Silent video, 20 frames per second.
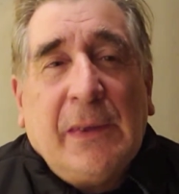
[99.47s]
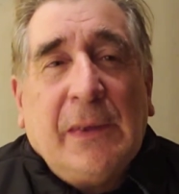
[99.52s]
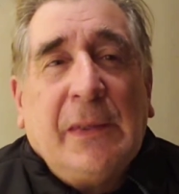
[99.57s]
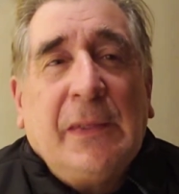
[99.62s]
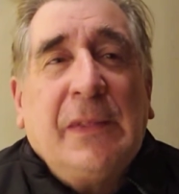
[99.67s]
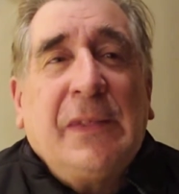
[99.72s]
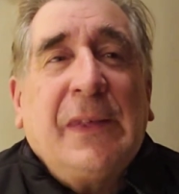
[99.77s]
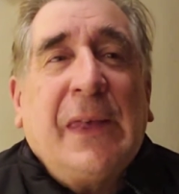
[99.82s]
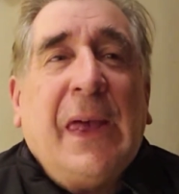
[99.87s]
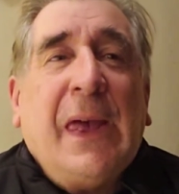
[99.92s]

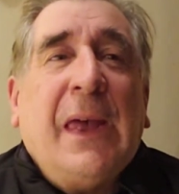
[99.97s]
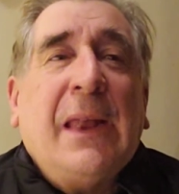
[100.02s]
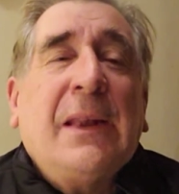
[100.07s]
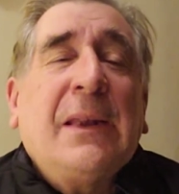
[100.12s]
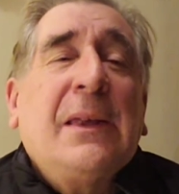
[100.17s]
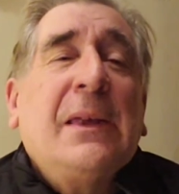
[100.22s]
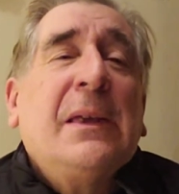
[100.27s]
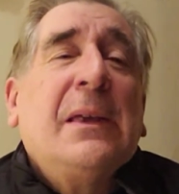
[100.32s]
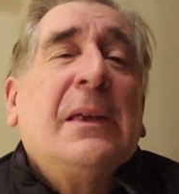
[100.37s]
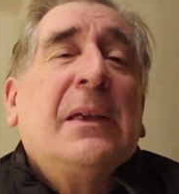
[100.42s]
that
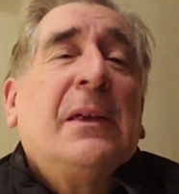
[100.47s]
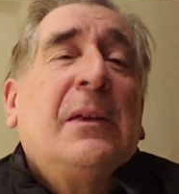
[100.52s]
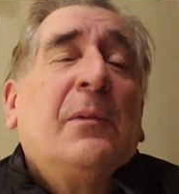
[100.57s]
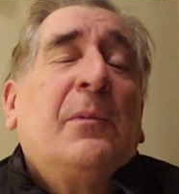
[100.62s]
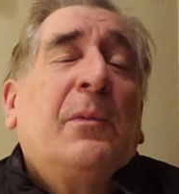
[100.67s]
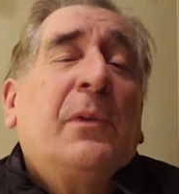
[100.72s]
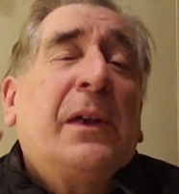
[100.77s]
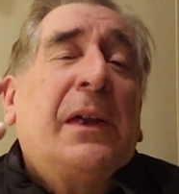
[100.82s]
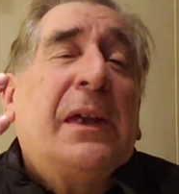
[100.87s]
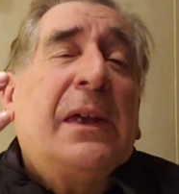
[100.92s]

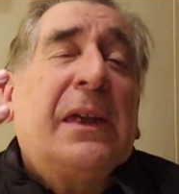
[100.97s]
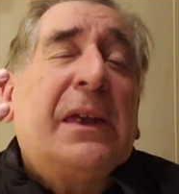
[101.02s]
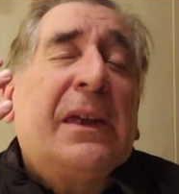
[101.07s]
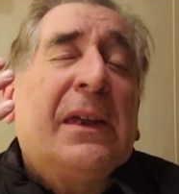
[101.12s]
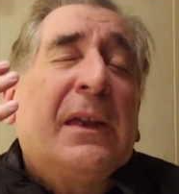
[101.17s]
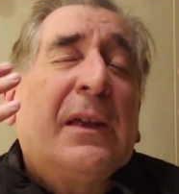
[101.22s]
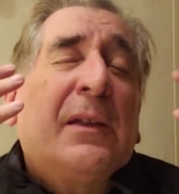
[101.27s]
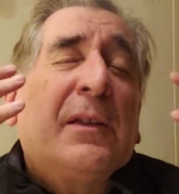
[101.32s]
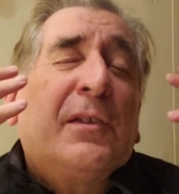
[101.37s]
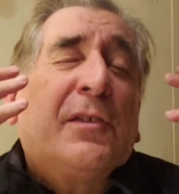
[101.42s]

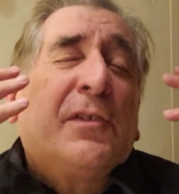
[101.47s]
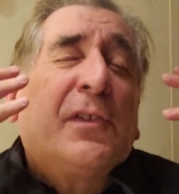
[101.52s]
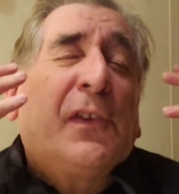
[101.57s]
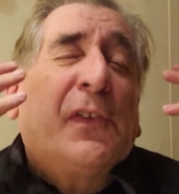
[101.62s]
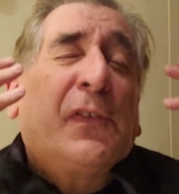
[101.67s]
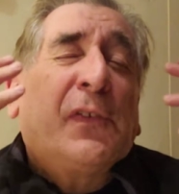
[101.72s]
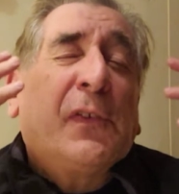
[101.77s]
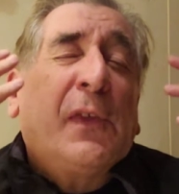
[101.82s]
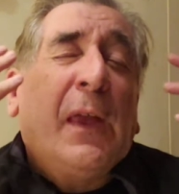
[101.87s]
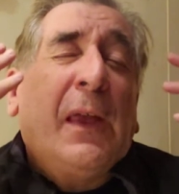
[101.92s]

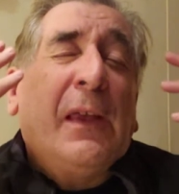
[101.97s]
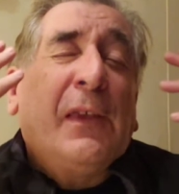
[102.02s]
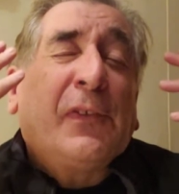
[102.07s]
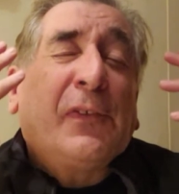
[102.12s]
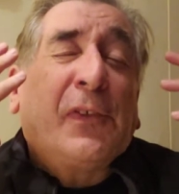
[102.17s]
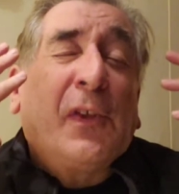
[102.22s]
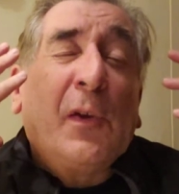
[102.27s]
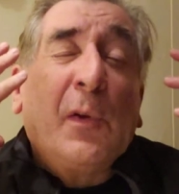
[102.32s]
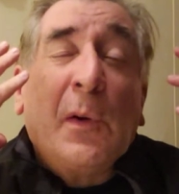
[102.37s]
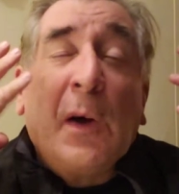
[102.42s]
it's
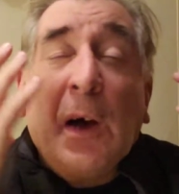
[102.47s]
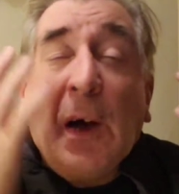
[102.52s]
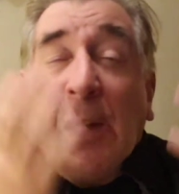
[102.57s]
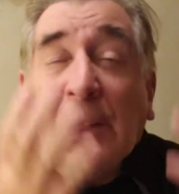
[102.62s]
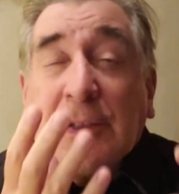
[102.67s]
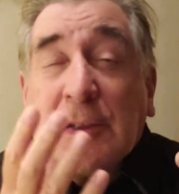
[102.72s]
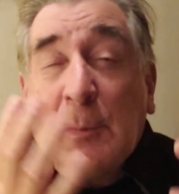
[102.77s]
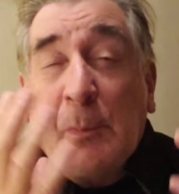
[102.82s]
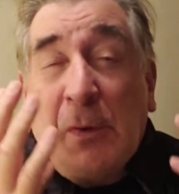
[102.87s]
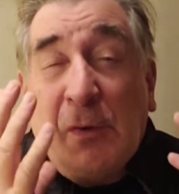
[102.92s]
so
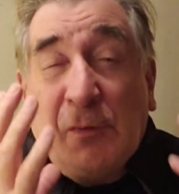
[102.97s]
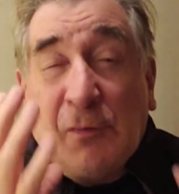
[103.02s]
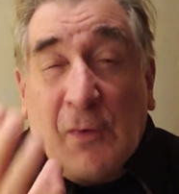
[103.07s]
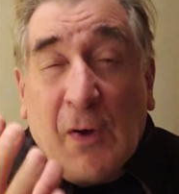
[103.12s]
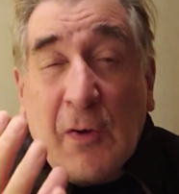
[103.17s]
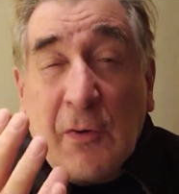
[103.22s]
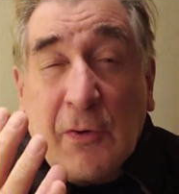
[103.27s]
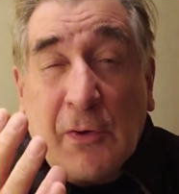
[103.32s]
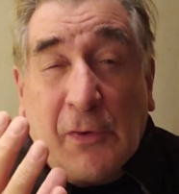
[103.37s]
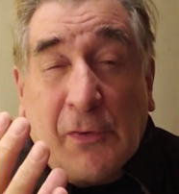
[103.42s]
hard to be
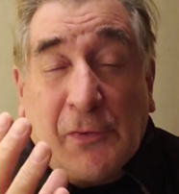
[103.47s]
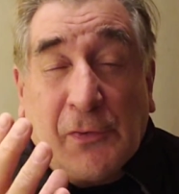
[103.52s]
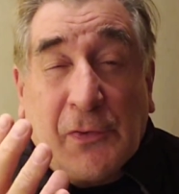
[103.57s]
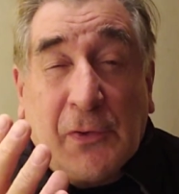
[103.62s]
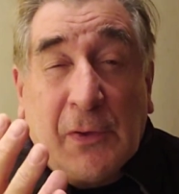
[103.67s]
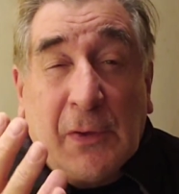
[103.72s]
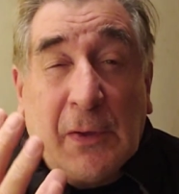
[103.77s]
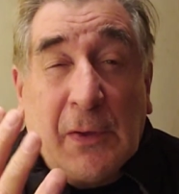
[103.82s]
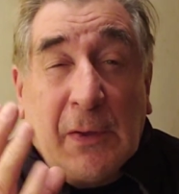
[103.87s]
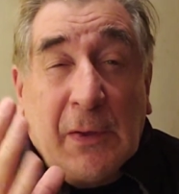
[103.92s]
focused
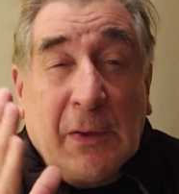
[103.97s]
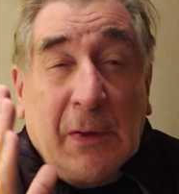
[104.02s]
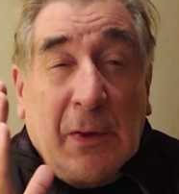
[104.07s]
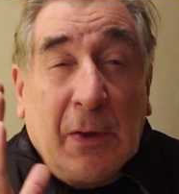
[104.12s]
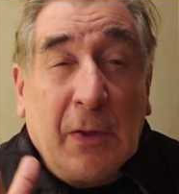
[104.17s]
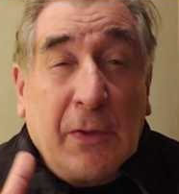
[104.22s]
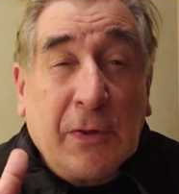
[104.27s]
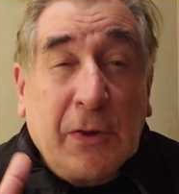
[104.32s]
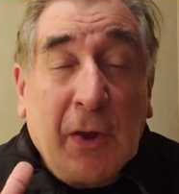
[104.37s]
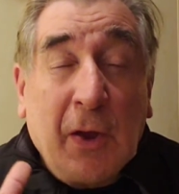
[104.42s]

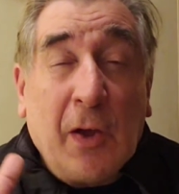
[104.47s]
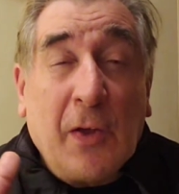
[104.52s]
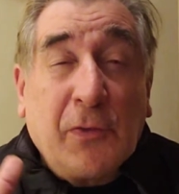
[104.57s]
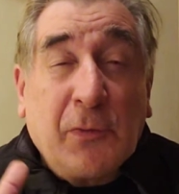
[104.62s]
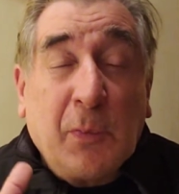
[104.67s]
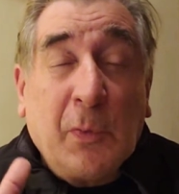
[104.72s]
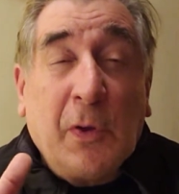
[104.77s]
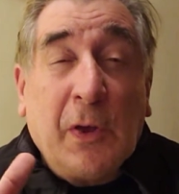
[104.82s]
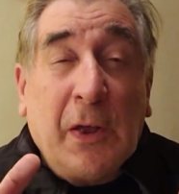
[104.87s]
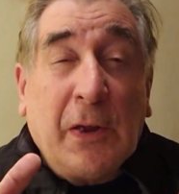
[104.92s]
on God's
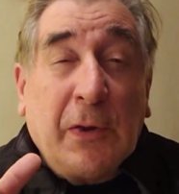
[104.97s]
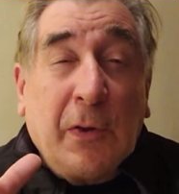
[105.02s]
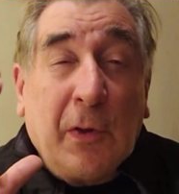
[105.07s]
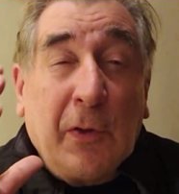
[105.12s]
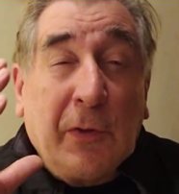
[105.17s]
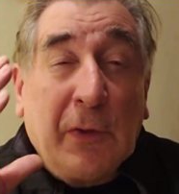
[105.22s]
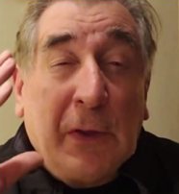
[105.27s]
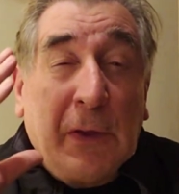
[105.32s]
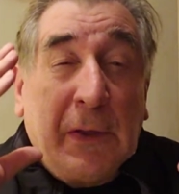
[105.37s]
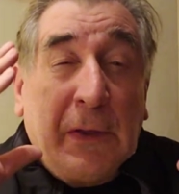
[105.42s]
word,
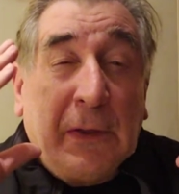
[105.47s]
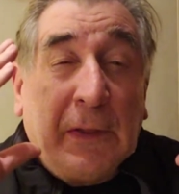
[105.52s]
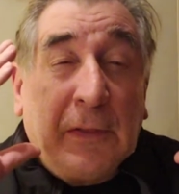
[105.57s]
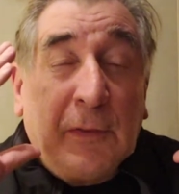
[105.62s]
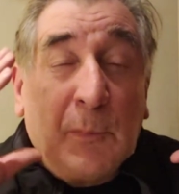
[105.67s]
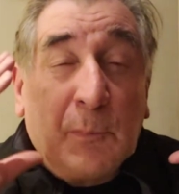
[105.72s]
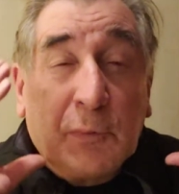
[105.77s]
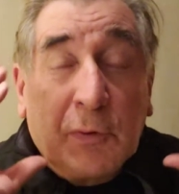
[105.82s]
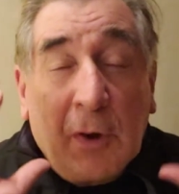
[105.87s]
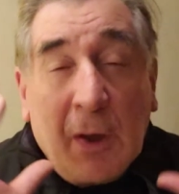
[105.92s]
on
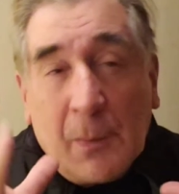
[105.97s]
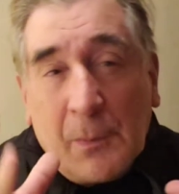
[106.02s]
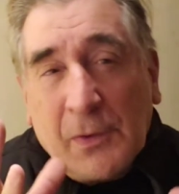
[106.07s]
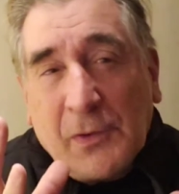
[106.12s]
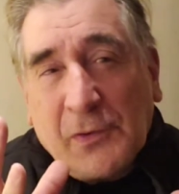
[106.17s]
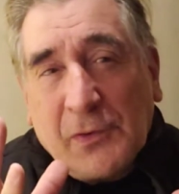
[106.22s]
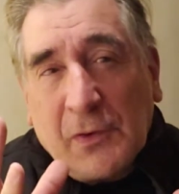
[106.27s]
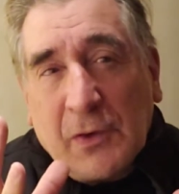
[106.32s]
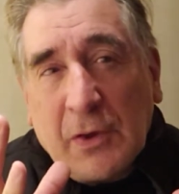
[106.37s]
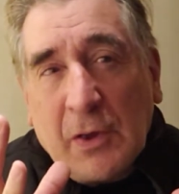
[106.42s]
the
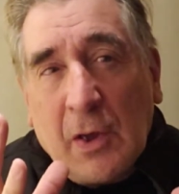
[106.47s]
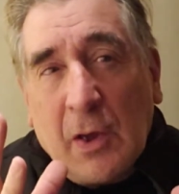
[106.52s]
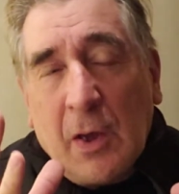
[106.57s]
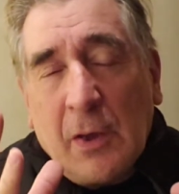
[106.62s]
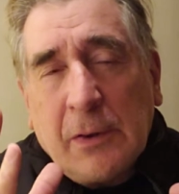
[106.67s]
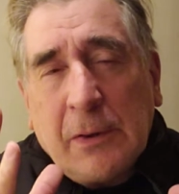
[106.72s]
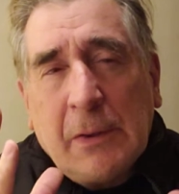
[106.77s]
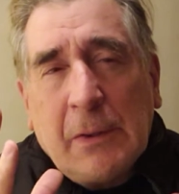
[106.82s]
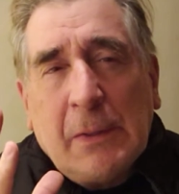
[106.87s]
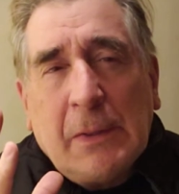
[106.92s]
promises of
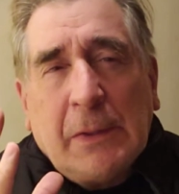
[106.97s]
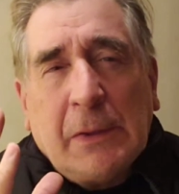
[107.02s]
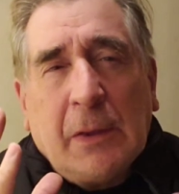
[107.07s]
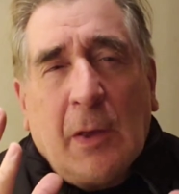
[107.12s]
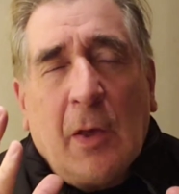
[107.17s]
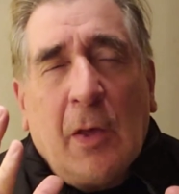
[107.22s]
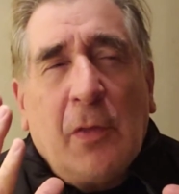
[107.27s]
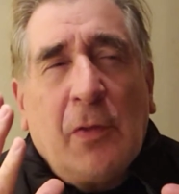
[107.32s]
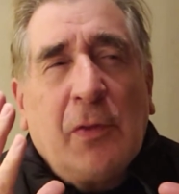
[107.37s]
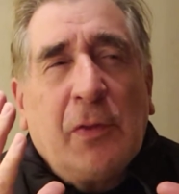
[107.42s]
God,
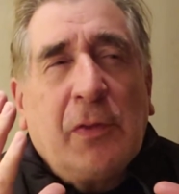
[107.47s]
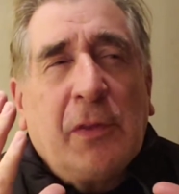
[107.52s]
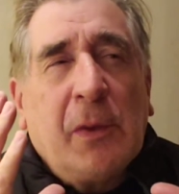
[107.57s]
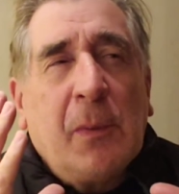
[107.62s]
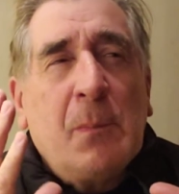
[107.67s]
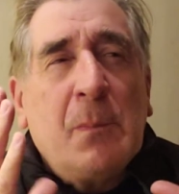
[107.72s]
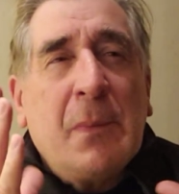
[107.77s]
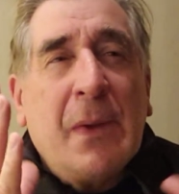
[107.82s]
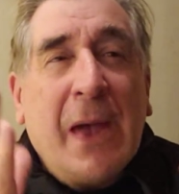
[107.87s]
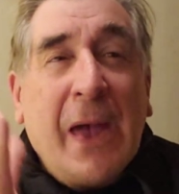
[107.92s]
on the
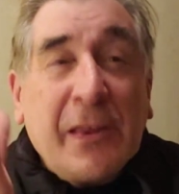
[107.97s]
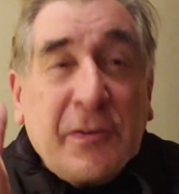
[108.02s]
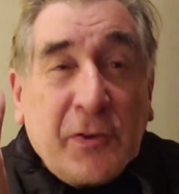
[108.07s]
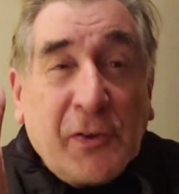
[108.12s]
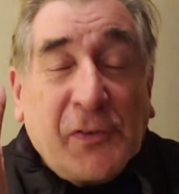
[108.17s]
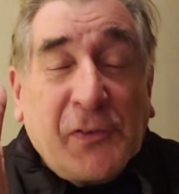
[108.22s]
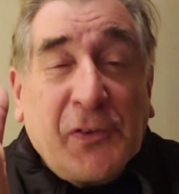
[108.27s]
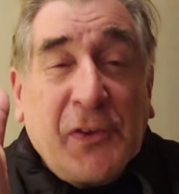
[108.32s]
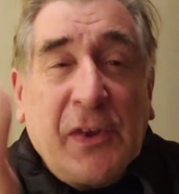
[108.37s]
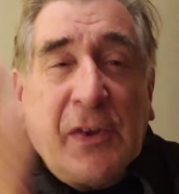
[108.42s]

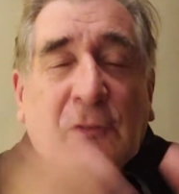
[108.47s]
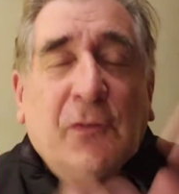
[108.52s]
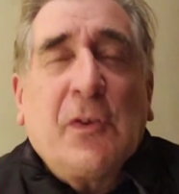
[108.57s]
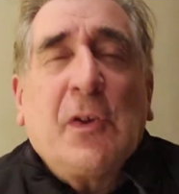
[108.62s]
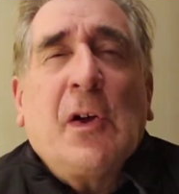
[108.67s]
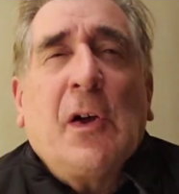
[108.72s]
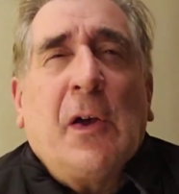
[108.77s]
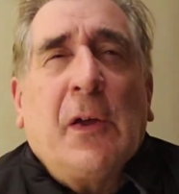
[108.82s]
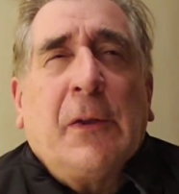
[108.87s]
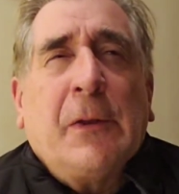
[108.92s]
majesty of
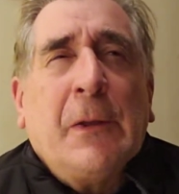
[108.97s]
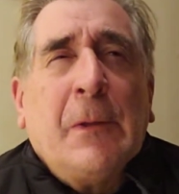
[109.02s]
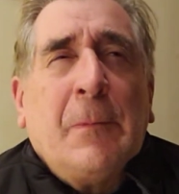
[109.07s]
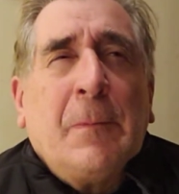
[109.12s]
God,